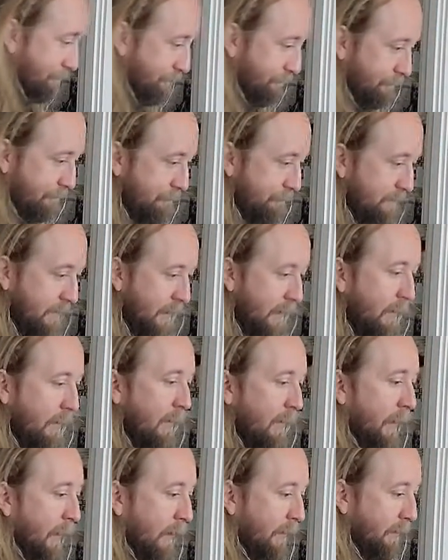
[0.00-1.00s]
And
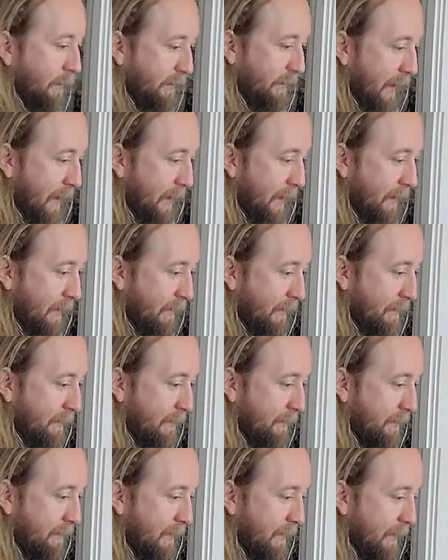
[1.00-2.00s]
you go
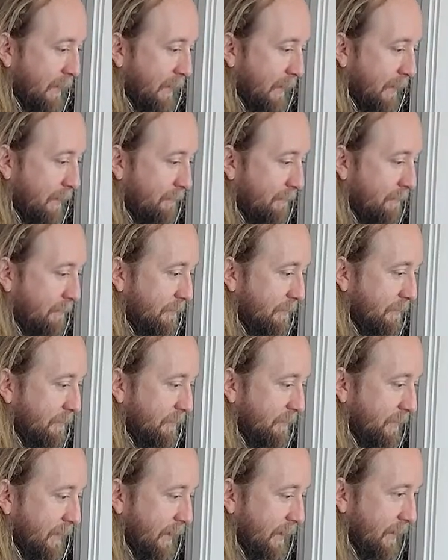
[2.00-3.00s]
down, up,
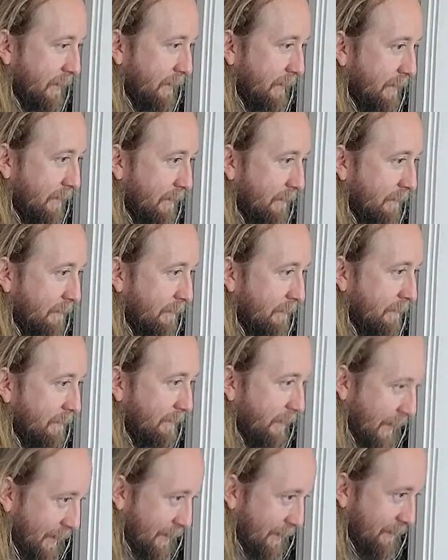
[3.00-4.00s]
down,
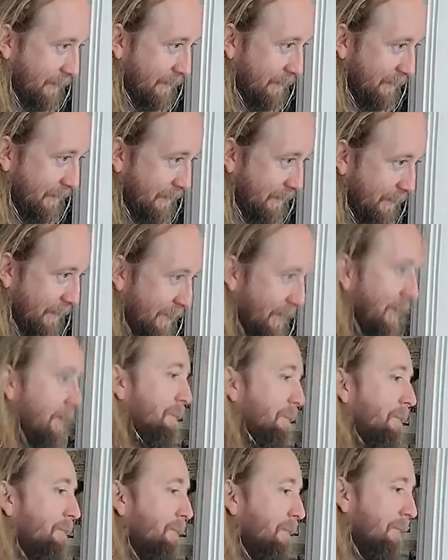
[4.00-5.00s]
up,
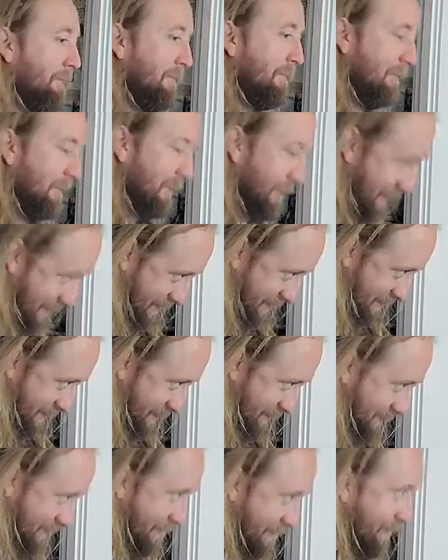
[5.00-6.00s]

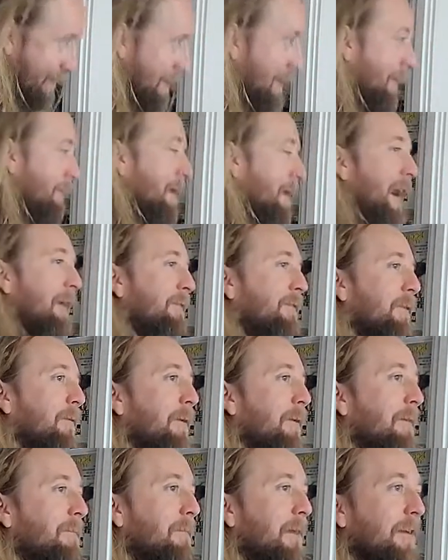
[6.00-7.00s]
down, up. After
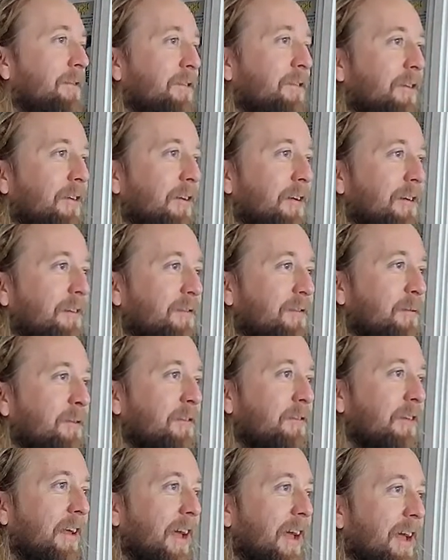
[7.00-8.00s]
one measure, you're gonna
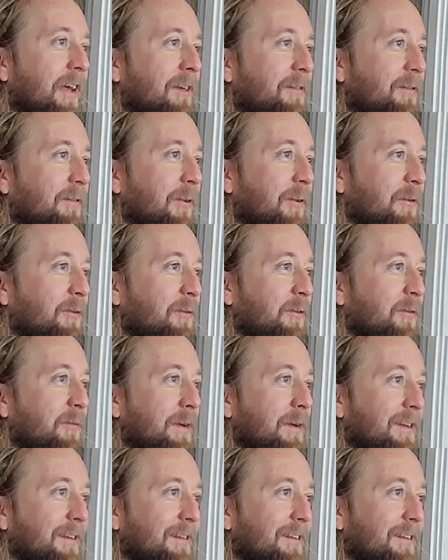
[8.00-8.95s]
switch to eighth notes, which means